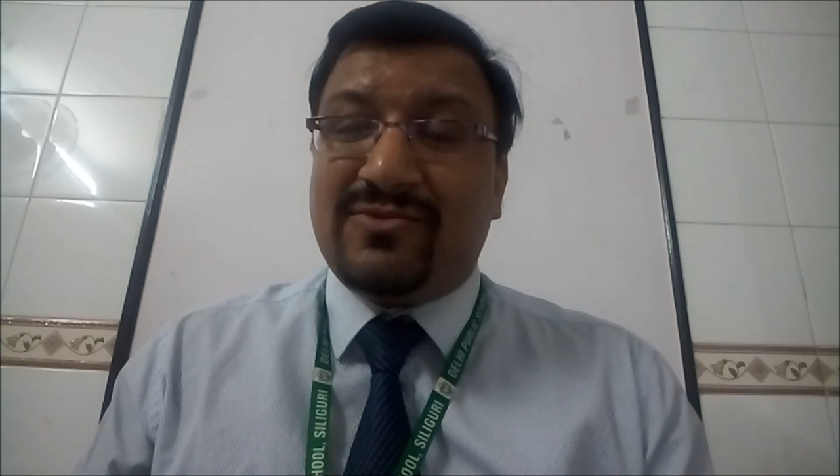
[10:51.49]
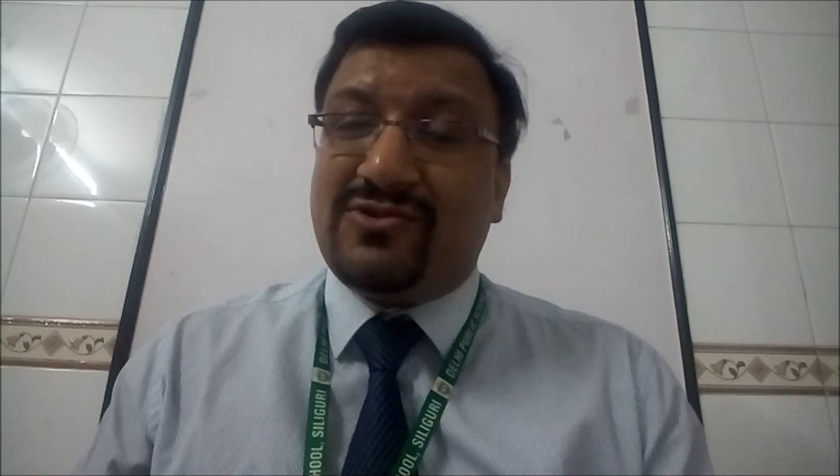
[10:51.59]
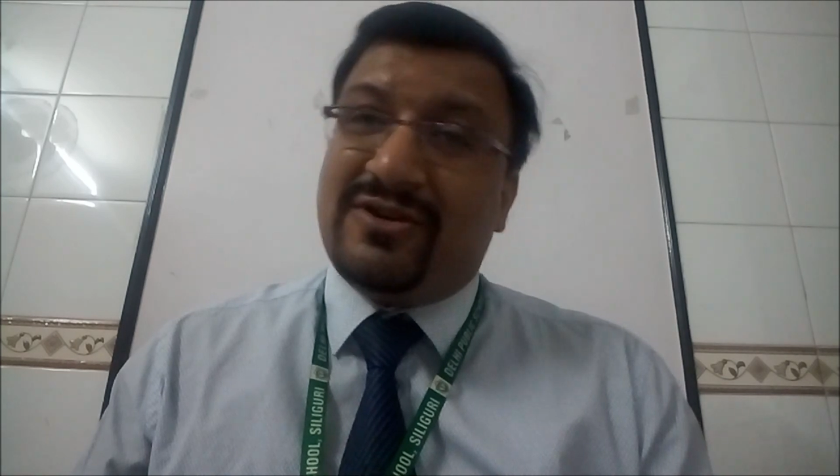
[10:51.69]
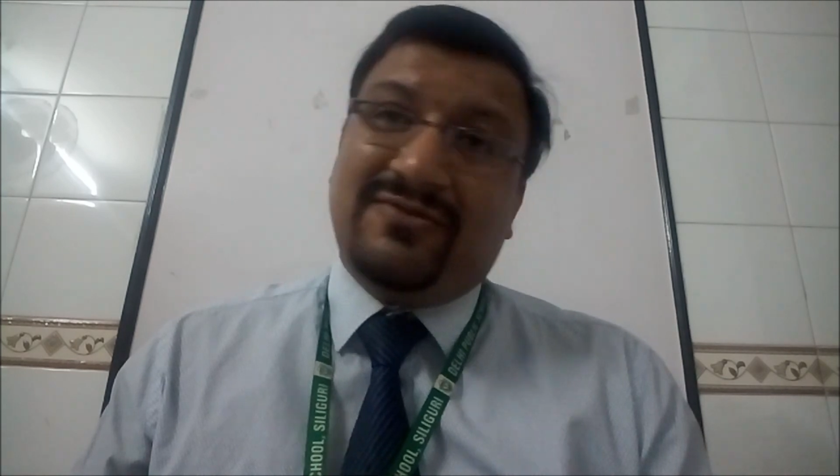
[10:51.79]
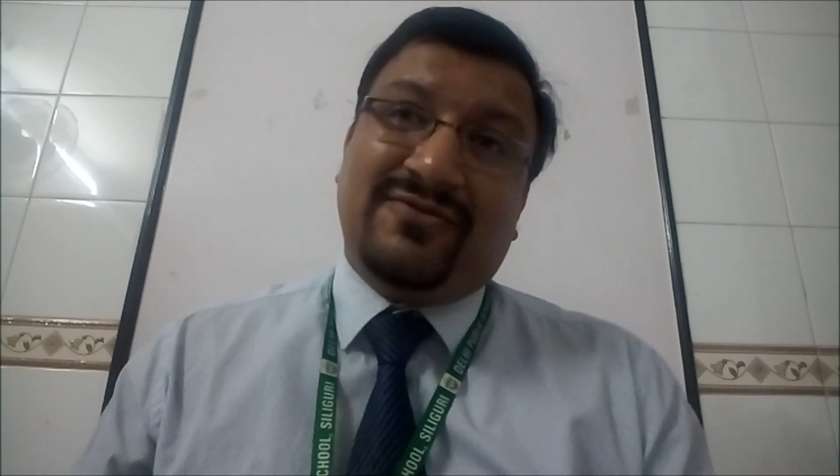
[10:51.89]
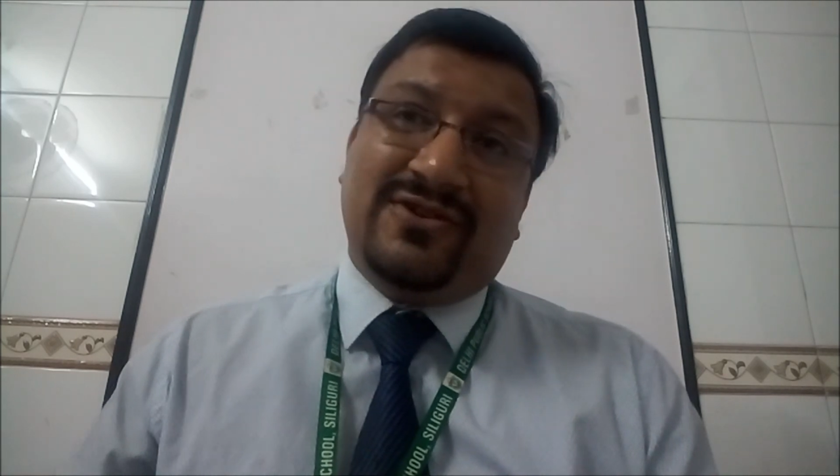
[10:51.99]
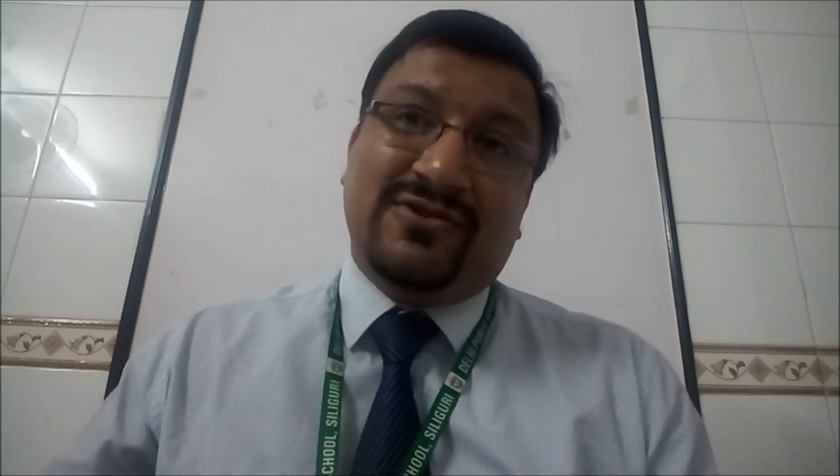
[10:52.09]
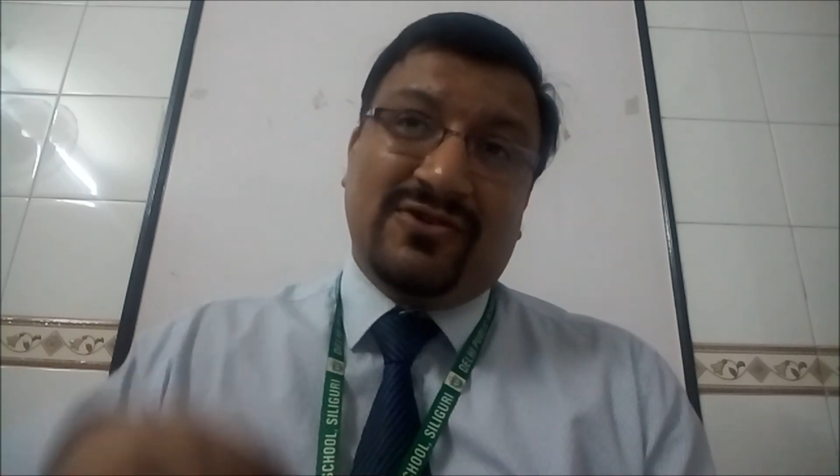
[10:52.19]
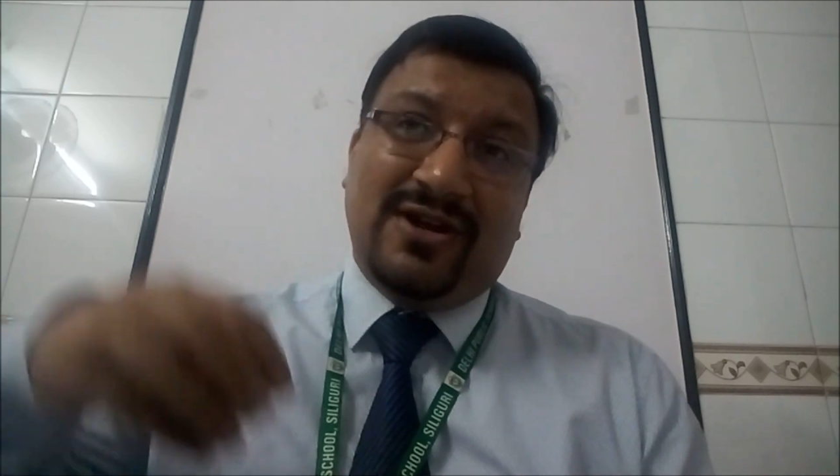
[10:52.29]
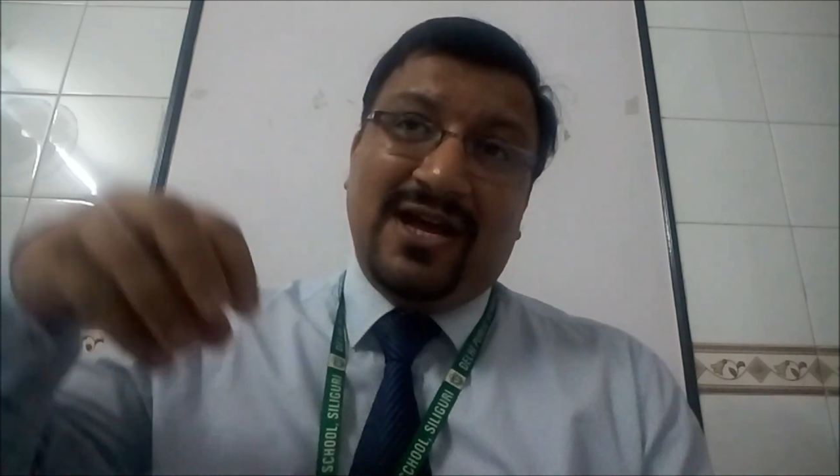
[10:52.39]
So if
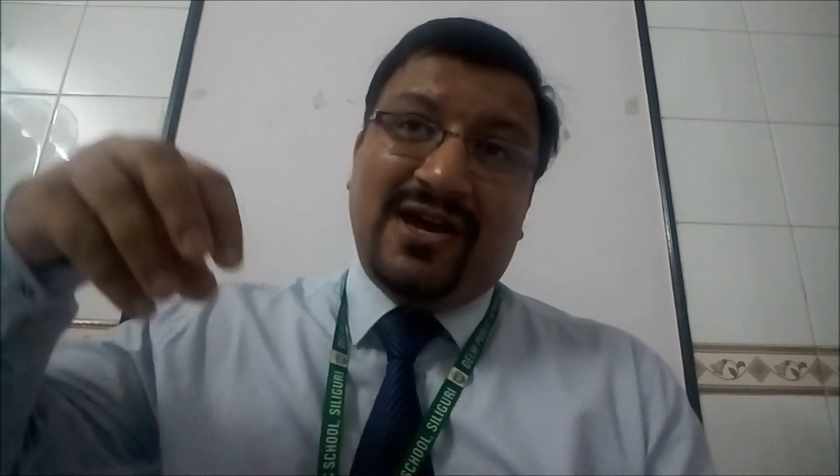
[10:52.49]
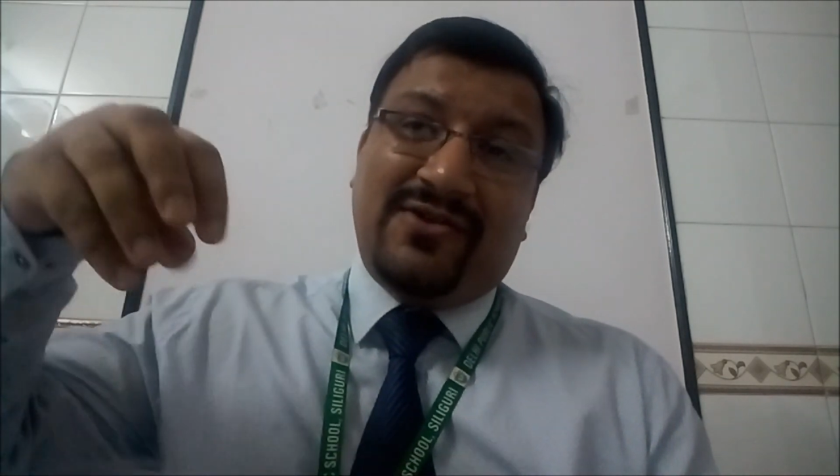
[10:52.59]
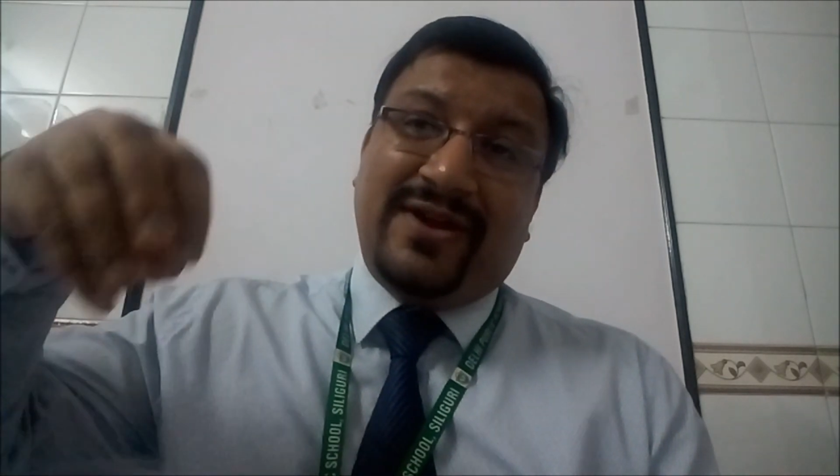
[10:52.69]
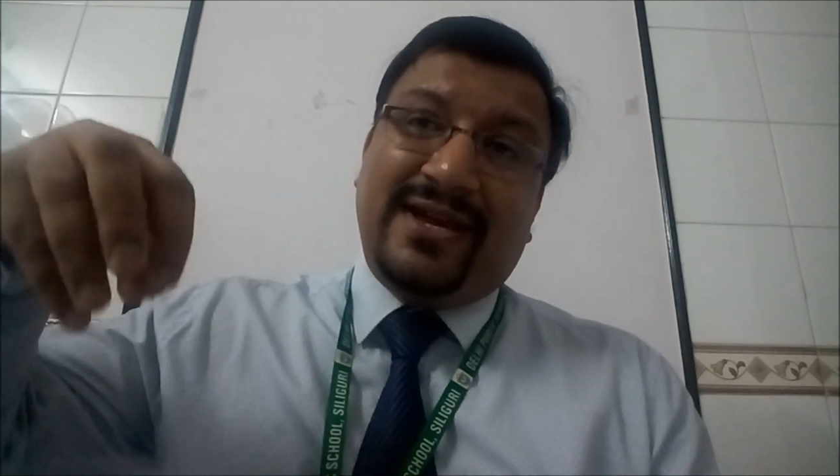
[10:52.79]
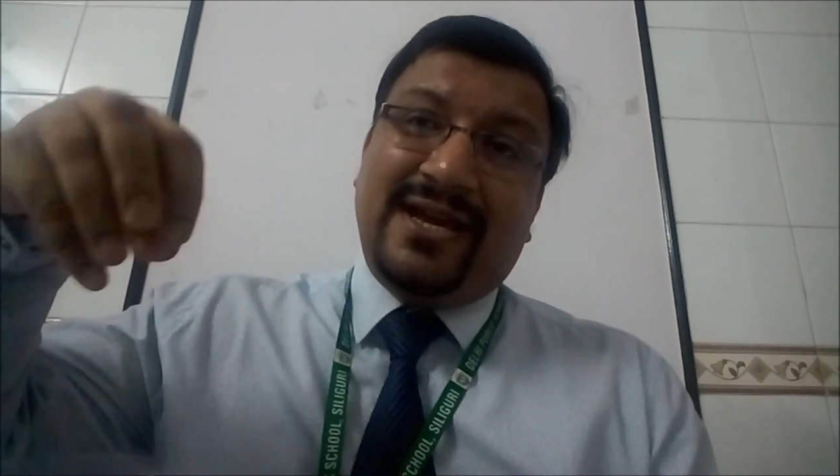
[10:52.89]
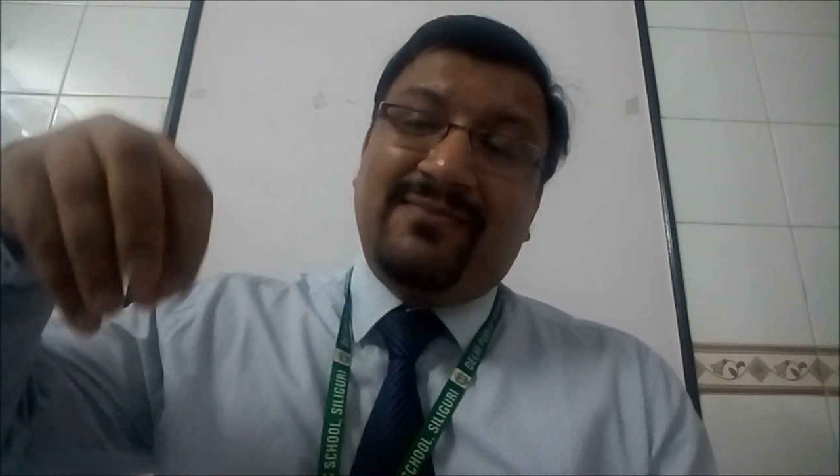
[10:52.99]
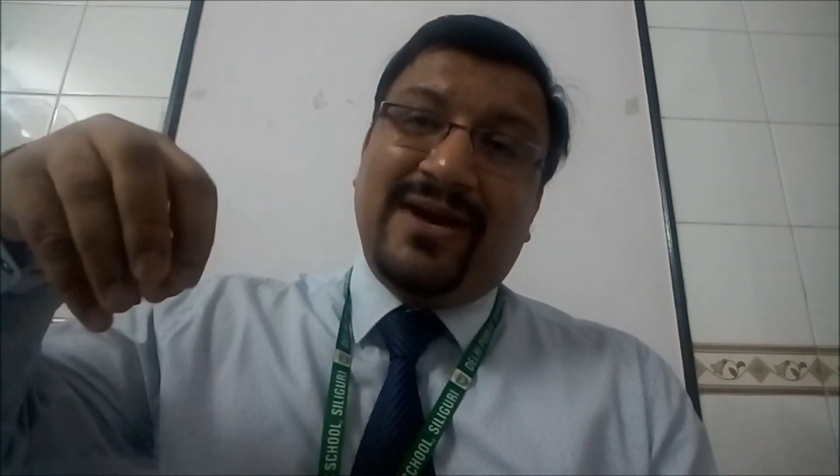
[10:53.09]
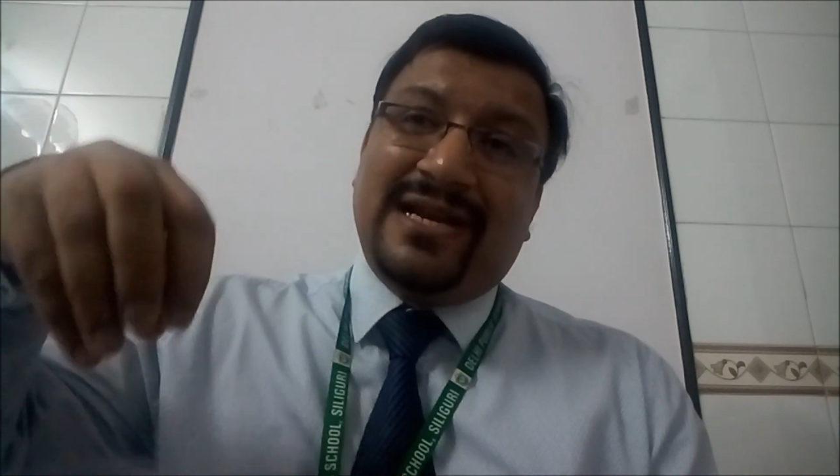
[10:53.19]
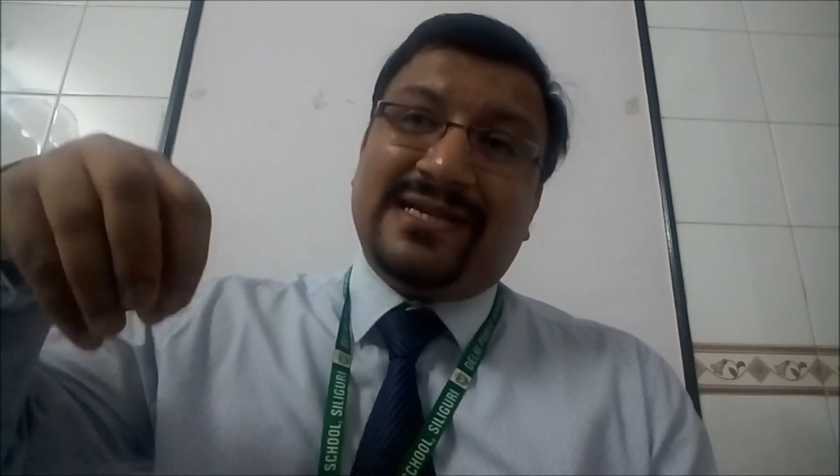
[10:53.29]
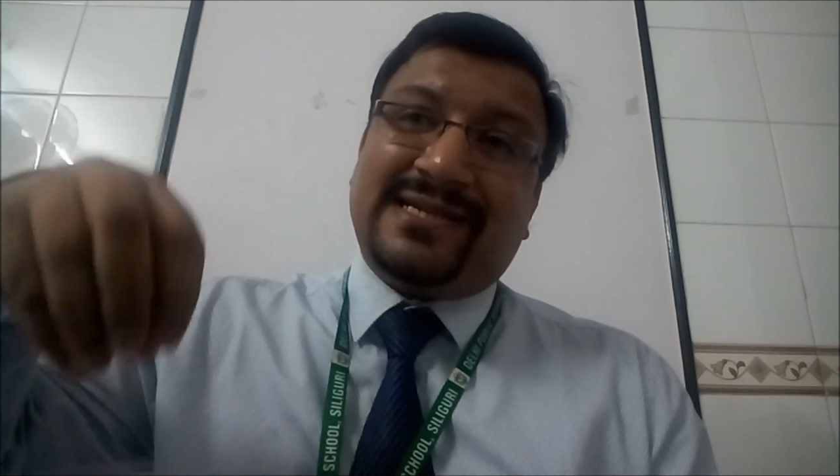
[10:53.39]
your ringing
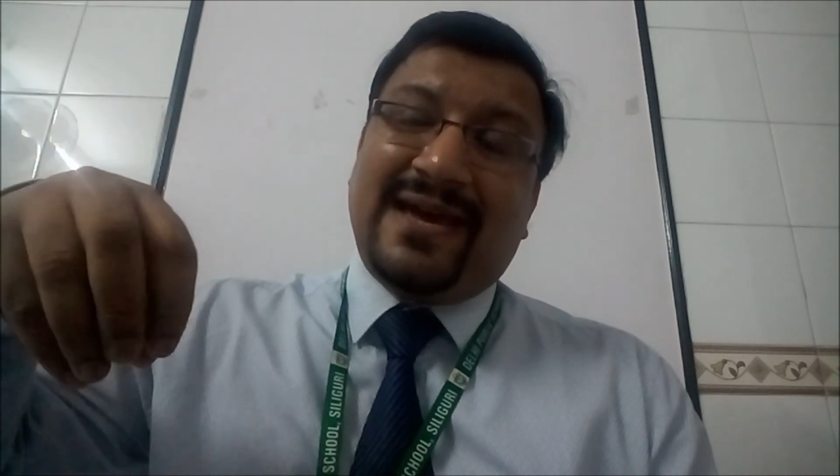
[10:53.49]
bell is